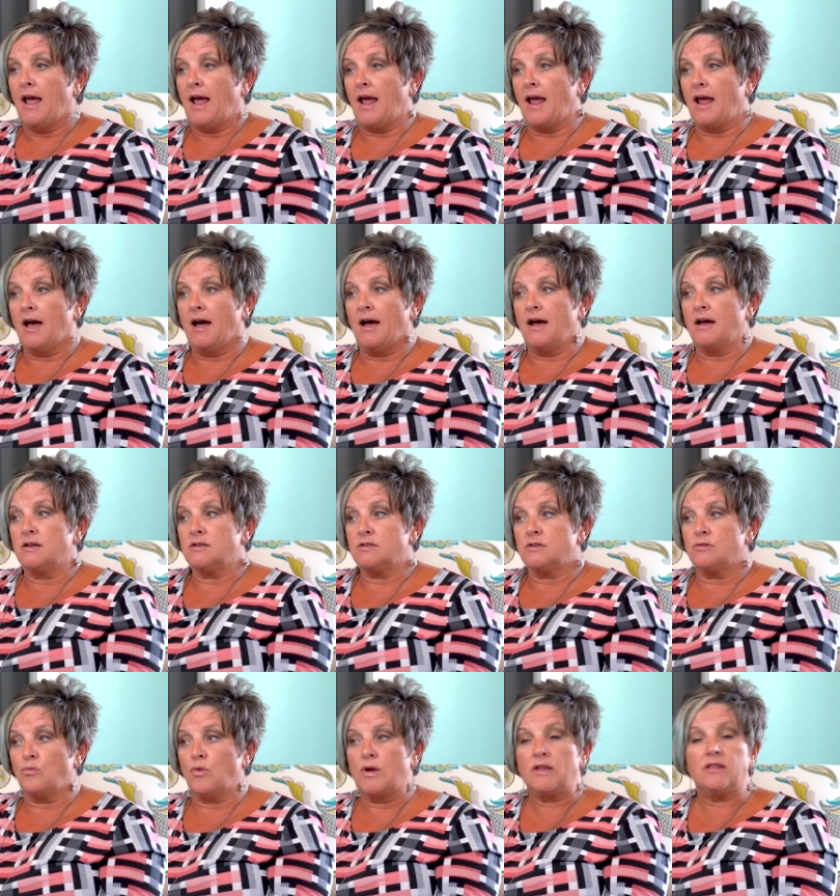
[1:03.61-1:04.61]
And
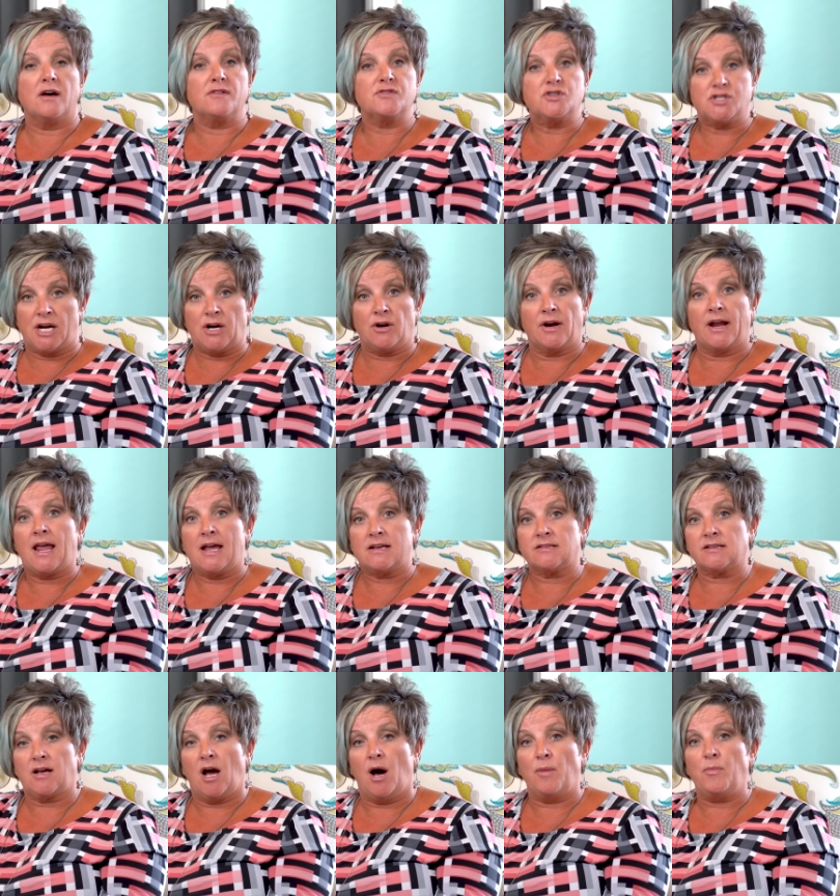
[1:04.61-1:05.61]
we love sharing
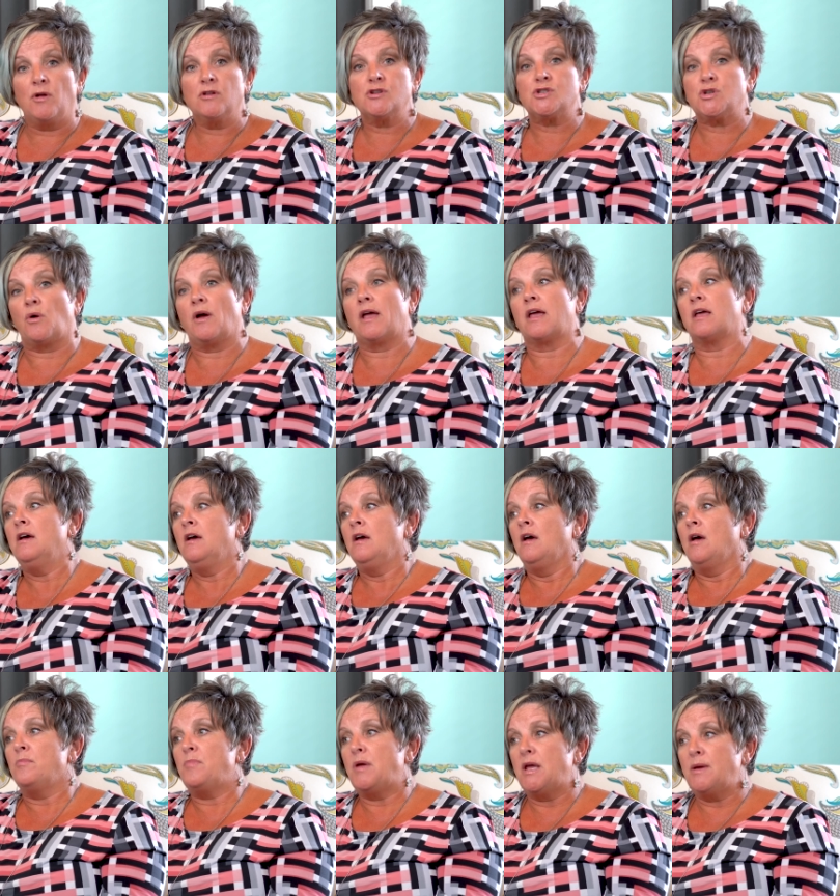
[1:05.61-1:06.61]
as a couple, showing
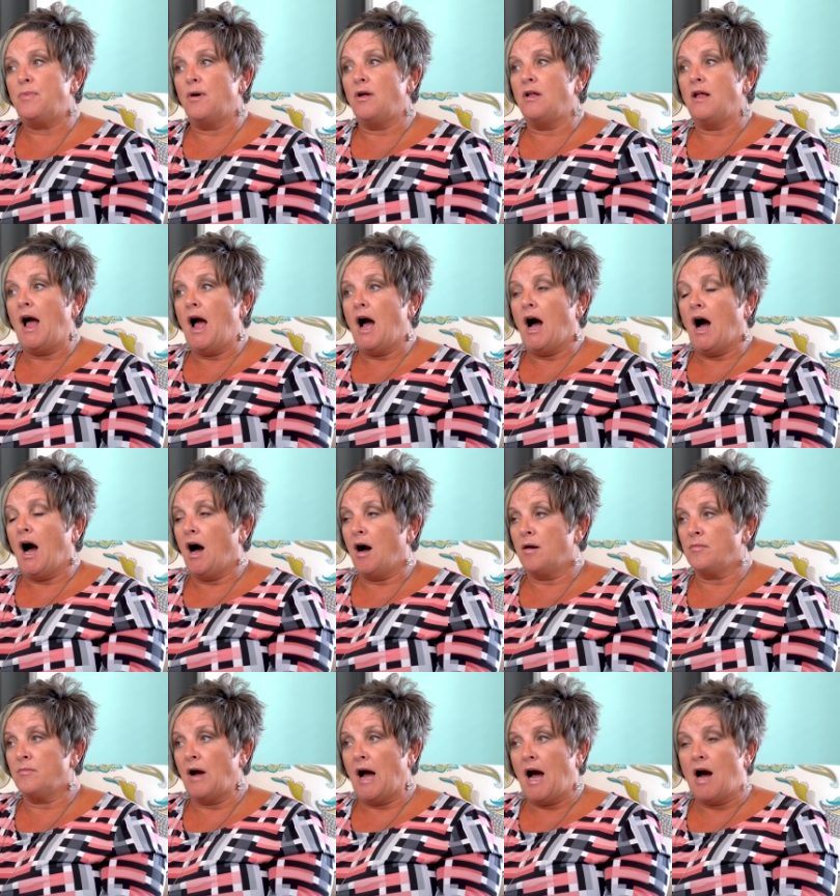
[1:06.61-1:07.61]
people
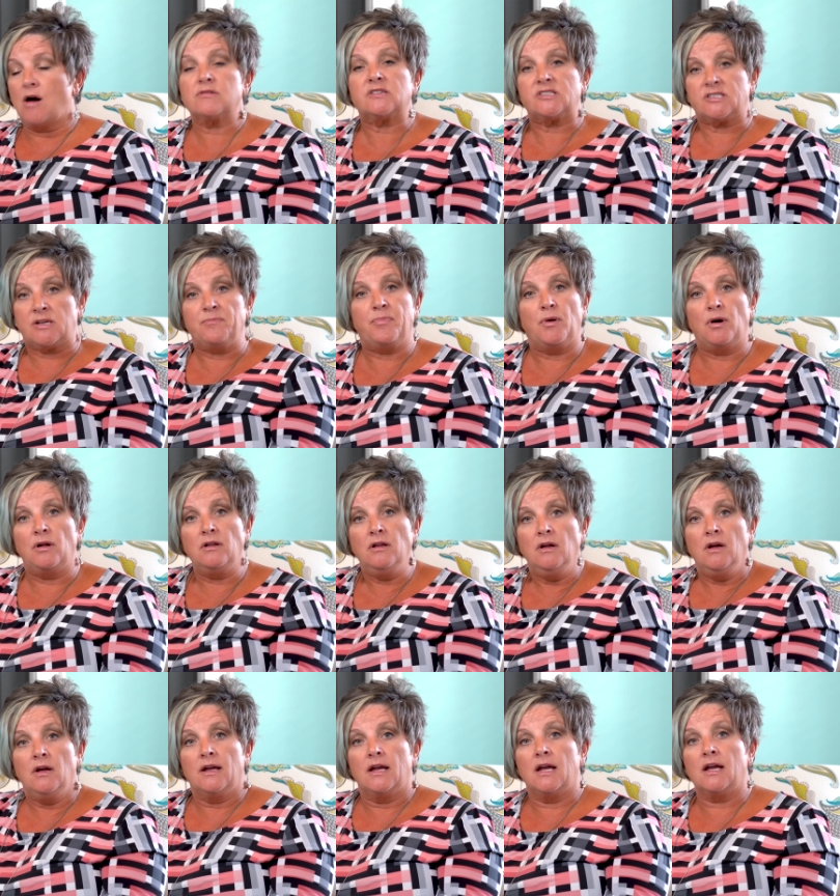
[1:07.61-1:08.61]
um, how simple
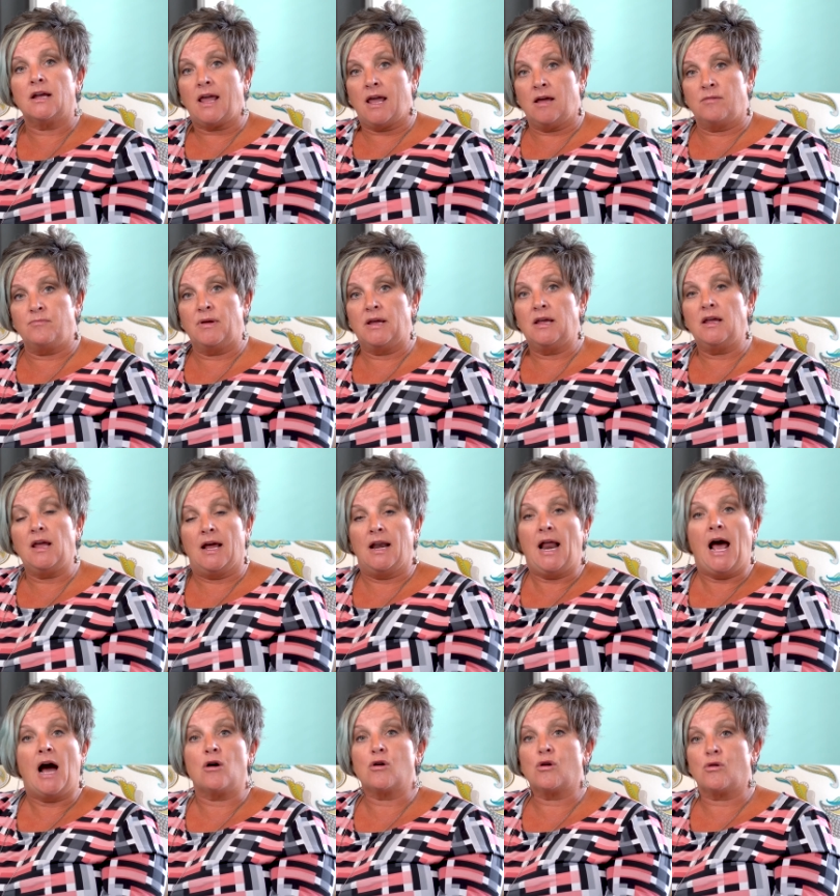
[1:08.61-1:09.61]
it can be and
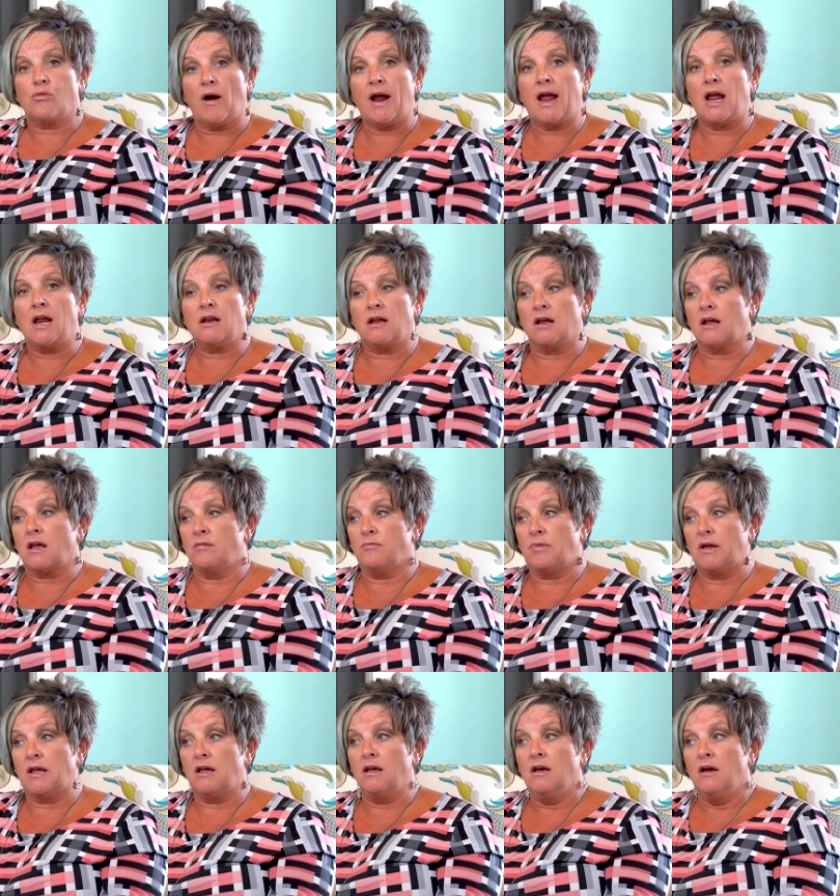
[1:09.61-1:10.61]
how great it can
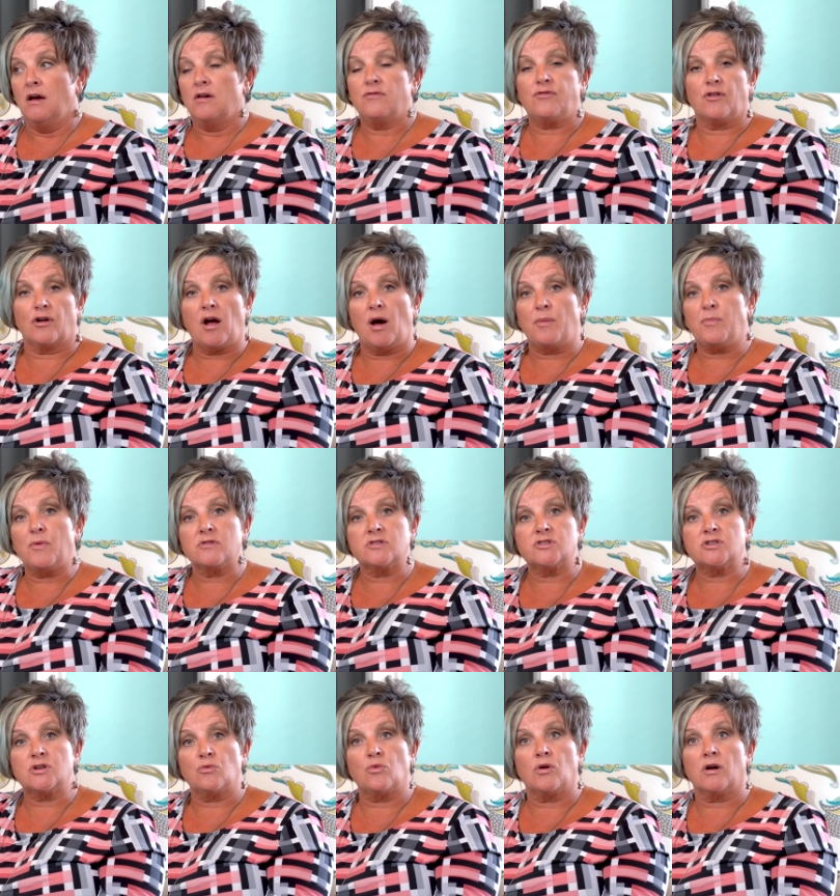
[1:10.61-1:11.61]
be for
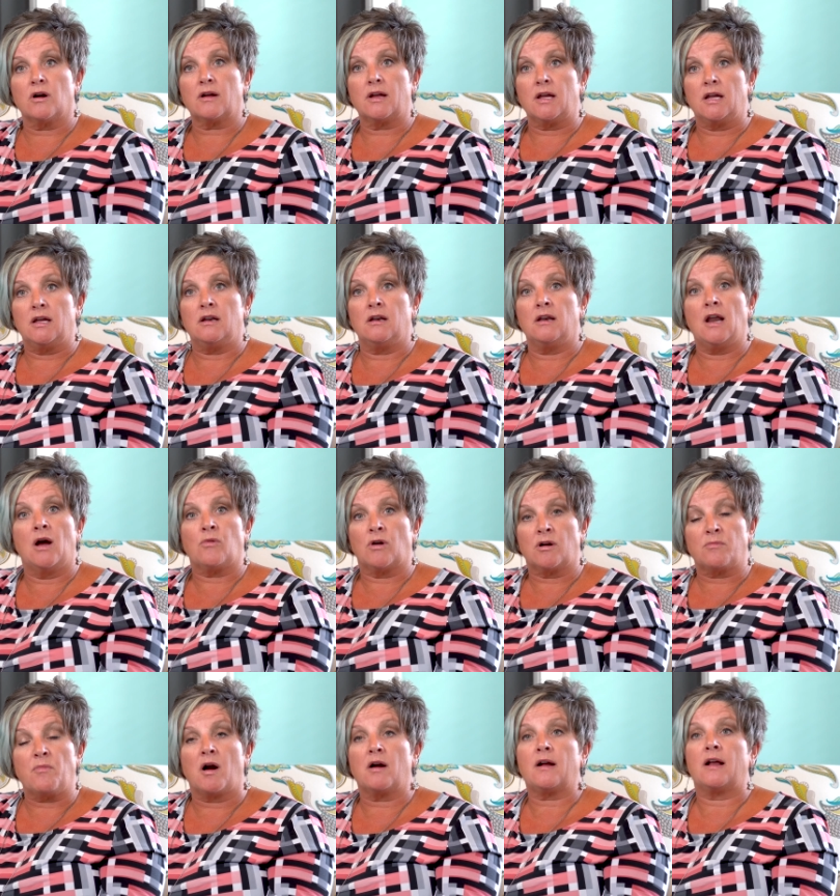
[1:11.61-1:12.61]
couples to work in
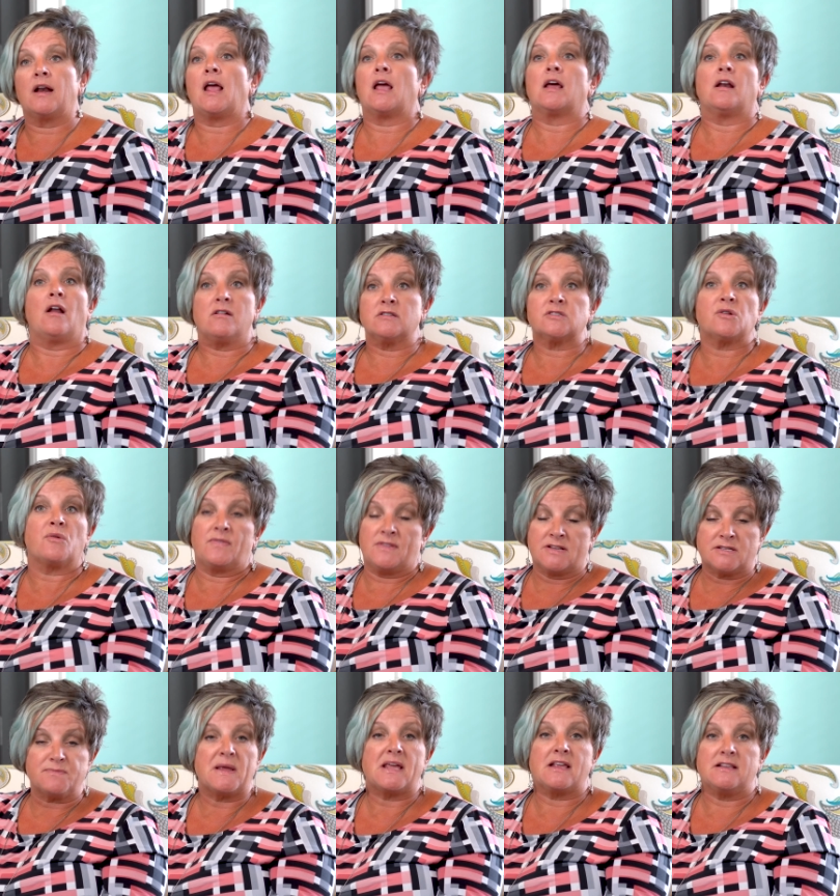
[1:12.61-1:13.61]
network marketing and also on
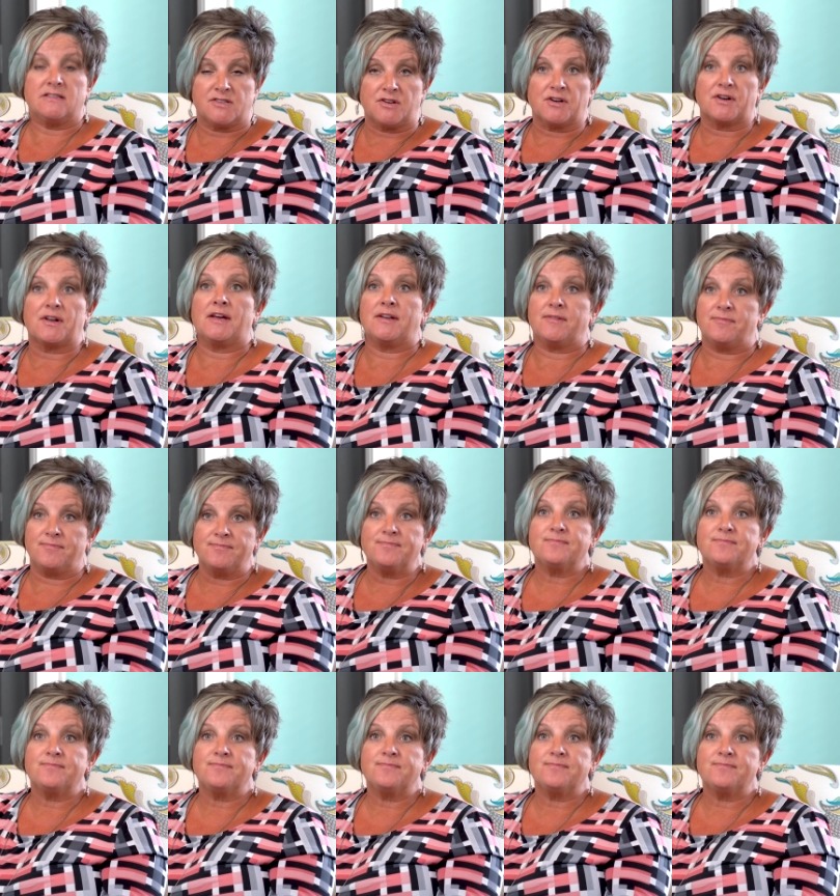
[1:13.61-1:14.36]
the speaking circuit.